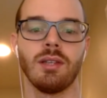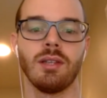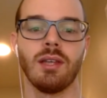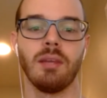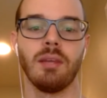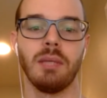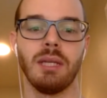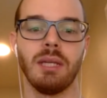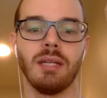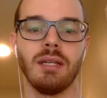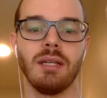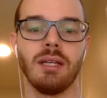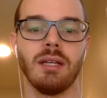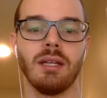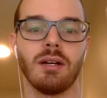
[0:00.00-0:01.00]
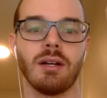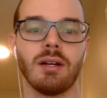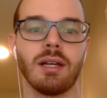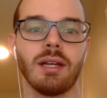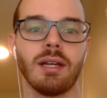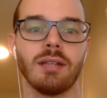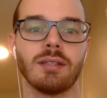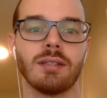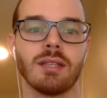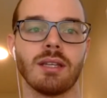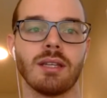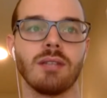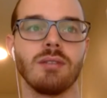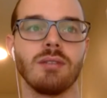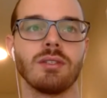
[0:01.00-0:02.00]
I mean, in our case,
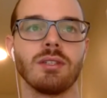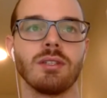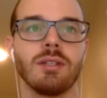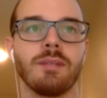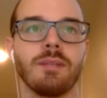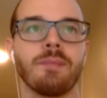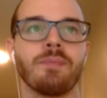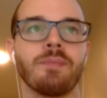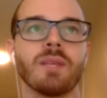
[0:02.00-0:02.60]
like usually